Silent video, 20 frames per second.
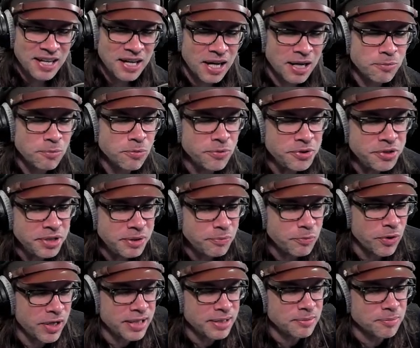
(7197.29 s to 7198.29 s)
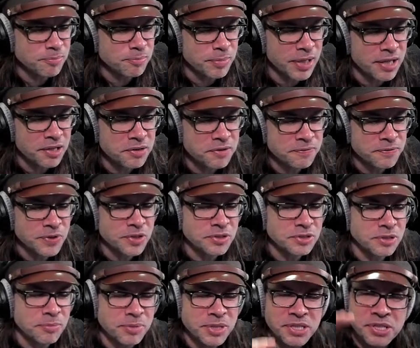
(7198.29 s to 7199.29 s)
I really want
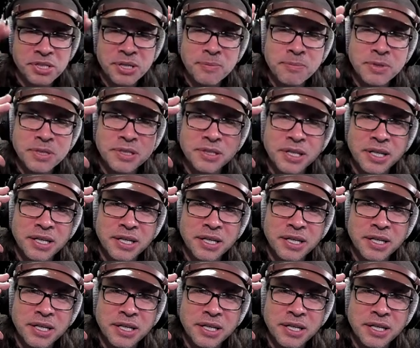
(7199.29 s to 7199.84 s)
Battlefield to be something